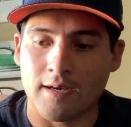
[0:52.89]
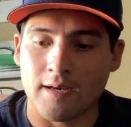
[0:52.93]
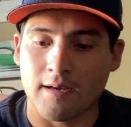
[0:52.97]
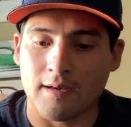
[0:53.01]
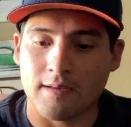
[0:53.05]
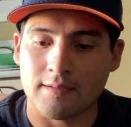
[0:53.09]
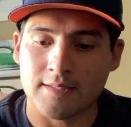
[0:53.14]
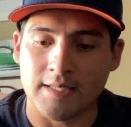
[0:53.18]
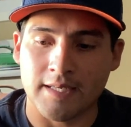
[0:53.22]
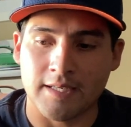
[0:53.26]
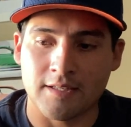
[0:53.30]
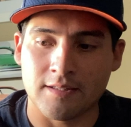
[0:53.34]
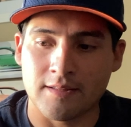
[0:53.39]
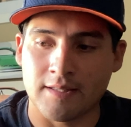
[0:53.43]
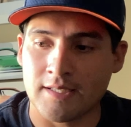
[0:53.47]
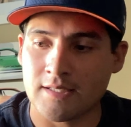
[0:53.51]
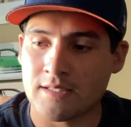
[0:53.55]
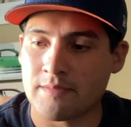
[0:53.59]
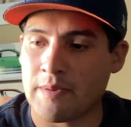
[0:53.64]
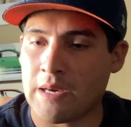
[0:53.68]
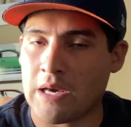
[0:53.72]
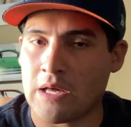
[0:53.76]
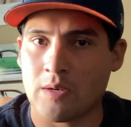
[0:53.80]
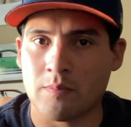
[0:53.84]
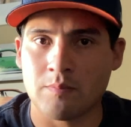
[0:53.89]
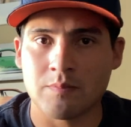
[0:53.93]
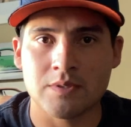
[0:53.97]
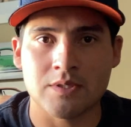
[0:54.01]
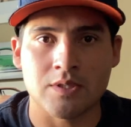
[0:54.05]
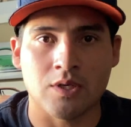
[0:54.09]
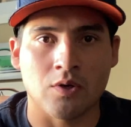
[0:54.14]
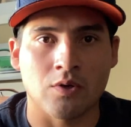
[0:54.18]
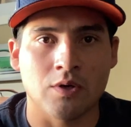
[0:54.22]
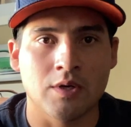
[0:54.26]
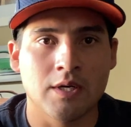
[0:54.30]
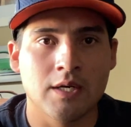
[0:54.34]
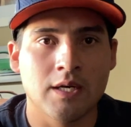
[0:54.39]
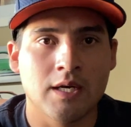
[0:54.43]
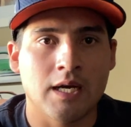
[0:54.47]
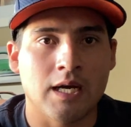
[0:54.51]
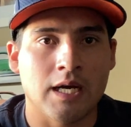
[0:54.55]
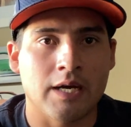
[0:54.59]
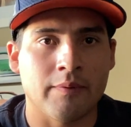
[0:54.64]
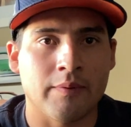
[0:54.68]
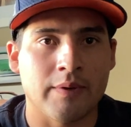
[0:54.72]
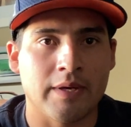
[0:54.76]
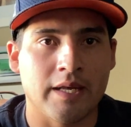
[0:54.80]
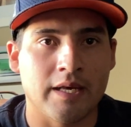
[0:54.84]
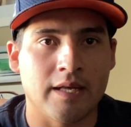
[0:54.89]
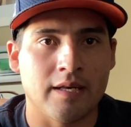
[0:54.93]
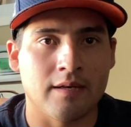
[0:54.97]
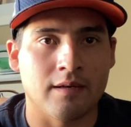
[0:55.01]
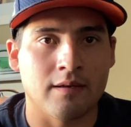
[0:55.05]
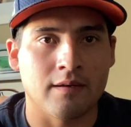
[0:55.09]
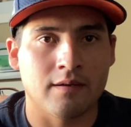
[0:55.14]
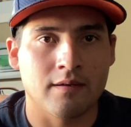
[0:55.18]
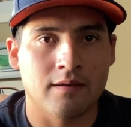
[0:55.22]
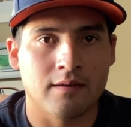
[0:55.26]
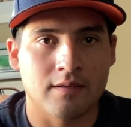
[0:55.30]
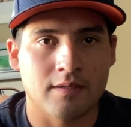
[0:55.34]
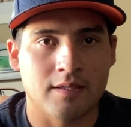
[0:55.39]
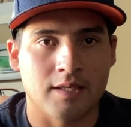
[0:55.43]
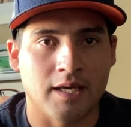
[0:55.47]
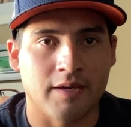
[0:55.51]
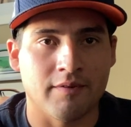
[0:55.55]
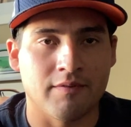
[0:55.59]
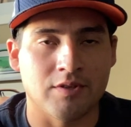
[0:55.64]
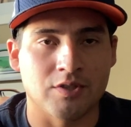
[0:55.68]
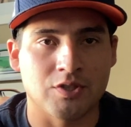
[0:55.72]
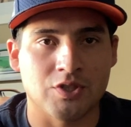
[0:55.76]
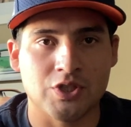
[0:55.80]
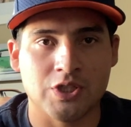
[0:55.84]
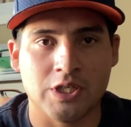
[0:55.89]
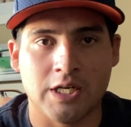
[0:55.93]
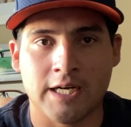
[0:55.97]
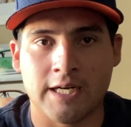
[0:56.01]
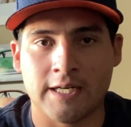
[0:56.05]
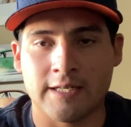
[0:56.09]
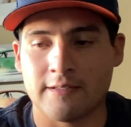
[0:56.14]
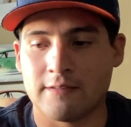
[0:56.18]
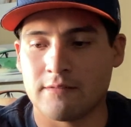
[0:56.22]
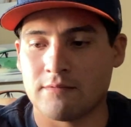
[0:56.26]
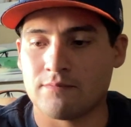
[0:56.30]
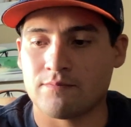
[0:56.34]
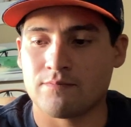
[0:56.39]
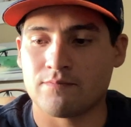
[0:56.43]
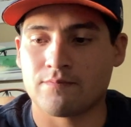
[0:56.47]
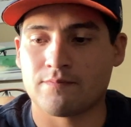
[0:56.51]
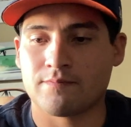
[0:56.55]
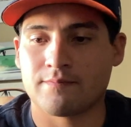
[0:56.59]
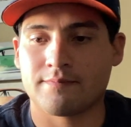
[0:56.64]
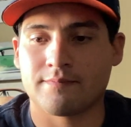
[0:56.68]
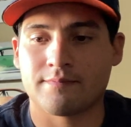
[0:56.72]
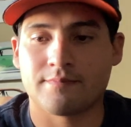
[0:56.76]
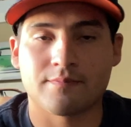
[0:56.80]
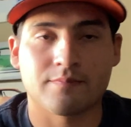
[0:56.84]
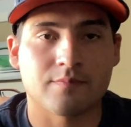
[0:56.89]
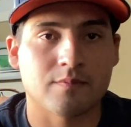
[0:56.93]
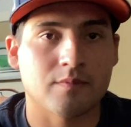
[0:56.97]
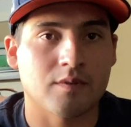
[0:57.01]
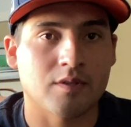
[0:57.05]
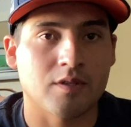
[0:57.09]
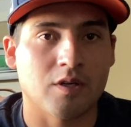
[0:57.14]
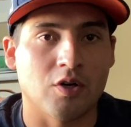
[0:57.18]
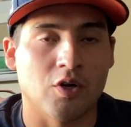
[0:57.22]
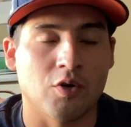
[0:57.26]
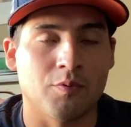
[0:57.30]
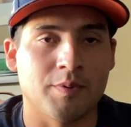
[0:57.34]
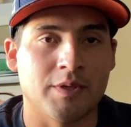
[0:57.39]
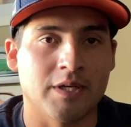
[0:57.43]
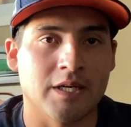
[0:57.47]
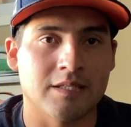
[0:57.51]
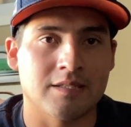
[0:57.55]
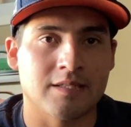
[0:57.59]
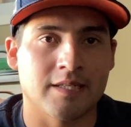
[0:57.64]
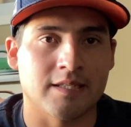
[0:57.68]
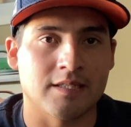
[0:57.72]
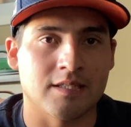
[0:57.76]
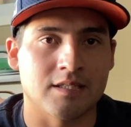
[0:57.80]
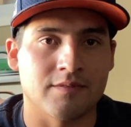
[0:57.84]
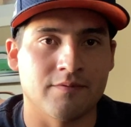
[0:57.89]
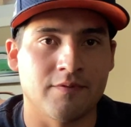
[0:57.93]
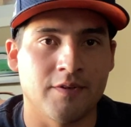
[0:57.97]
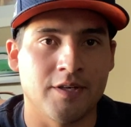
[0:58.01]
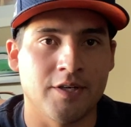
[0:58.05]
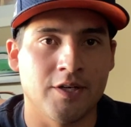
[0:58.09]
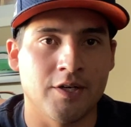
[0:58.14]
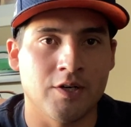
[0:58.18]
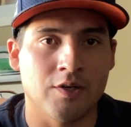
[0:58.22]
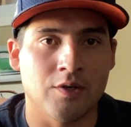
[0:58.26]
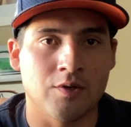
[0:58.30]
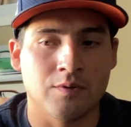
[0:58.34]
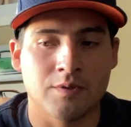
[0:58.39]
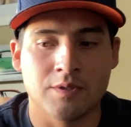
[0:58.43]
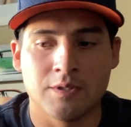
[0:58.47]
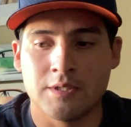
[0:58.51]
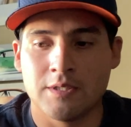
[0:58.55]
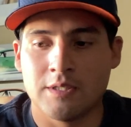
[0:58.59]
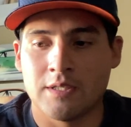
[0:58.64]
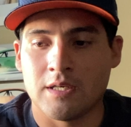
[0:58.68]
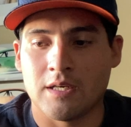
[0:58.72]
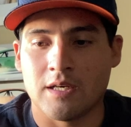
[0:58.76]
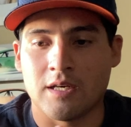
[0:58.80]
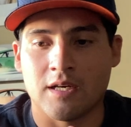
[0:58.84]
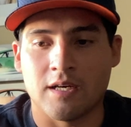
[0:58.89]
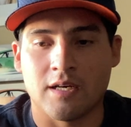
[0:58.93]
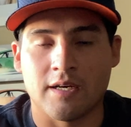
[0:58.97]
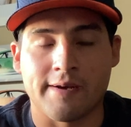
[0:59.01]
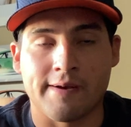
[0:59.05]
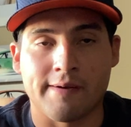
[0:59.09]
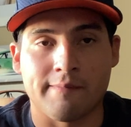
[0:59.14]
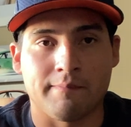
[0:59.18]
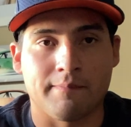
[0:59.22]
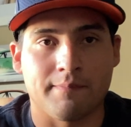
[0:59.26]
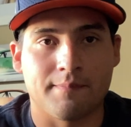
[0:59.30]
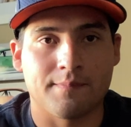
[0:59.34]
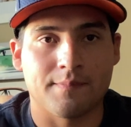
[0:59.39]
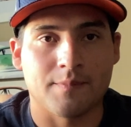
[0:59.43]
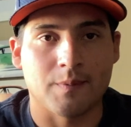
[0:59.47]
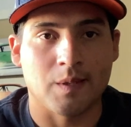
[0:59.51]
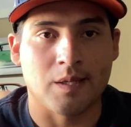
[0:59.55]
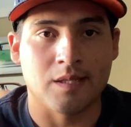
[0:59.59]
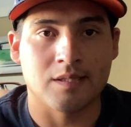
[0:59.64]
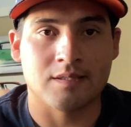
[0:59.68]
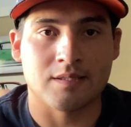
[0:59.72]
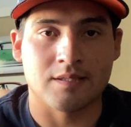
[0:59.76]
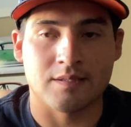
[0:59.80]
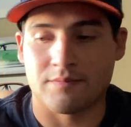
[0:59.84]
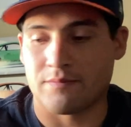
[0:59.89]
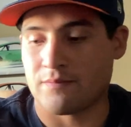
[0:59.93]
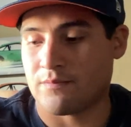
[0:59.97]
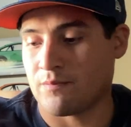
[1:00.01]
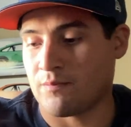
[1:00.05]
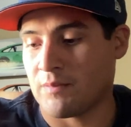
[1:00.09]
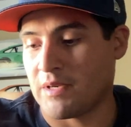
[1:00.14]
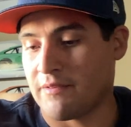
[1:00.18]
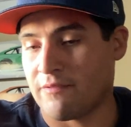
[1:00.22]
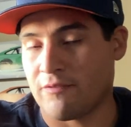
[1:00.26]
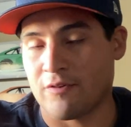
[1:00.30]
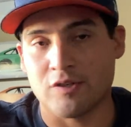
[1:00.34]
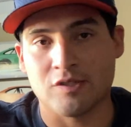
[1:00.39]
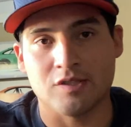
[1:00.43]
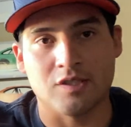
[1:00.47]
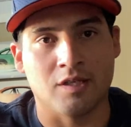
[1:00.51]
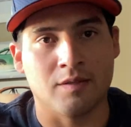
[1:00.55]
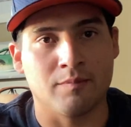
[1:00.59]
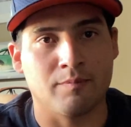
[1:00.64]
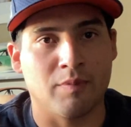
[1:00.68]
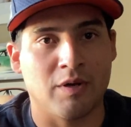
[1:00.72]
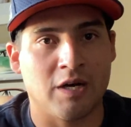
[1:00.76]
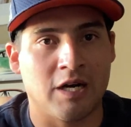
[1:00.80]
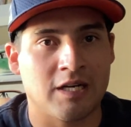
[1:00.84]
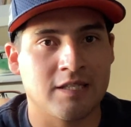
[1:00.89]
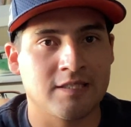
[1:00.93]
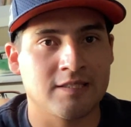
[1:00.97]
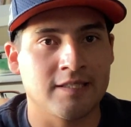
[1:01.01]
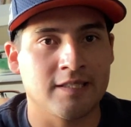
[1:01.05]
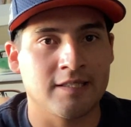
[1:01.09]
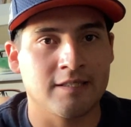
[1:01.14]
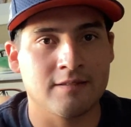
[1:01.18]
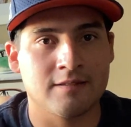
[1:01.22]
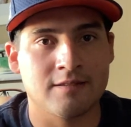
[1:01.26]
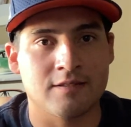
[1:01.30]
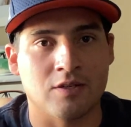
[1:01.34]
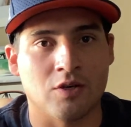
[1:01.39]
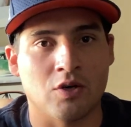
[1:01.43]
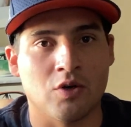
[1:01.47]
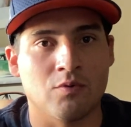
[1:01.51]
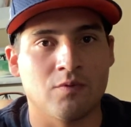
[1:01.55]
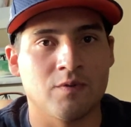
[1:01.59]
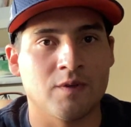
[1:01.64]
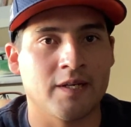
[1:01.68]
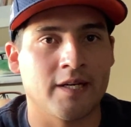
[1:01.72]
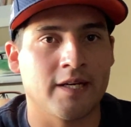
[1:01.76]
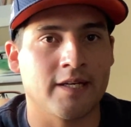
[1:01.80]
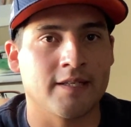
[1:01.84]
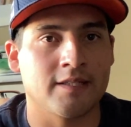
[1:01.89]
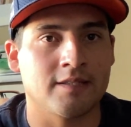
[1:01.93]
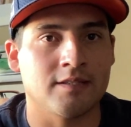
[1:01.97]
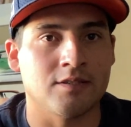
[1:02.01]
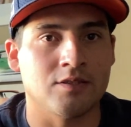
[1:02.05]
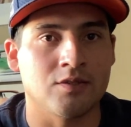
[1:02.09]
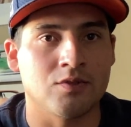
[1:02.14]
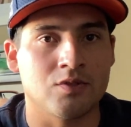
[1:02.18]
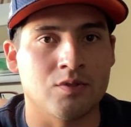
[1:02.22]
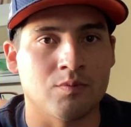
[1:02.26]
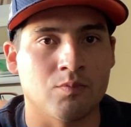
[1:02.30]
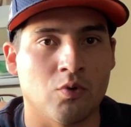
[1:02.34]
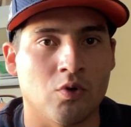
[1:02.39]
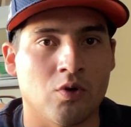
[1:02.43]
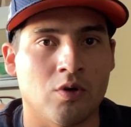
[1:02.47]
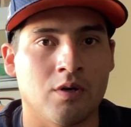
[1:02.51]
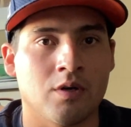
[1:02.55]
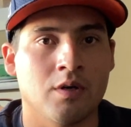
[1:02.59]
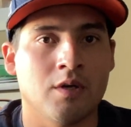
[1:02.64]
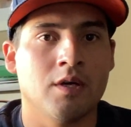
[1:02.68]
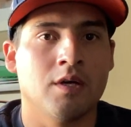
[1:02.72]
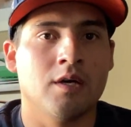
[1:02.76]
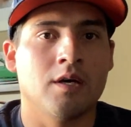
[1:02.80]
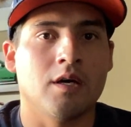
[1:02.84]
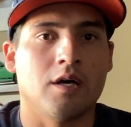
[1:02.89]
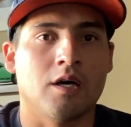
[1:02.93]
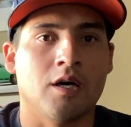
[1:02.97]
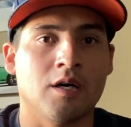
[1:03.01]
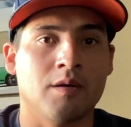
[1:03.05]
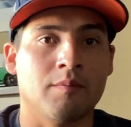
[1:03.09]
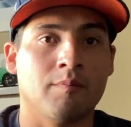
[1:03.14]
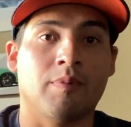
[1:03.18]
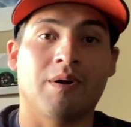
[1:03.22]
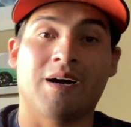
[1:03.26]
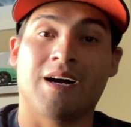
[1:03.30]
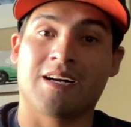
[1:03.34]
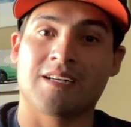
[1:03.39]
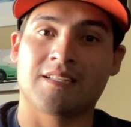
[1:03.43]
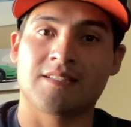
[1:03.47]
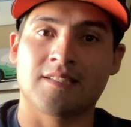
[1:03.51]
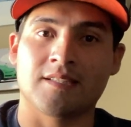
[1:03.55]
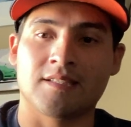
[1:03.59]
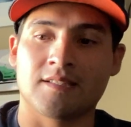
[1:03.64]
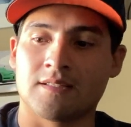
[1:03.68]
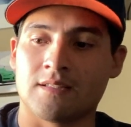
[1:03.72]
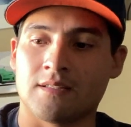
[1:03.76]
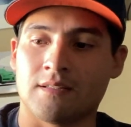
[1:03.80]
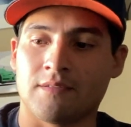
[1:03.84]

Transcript: say good things about them. So I went ahead and gave it a shot. Hope you guys like this video. It's my first unboxing, so hopefully I get to do some more unboxings in the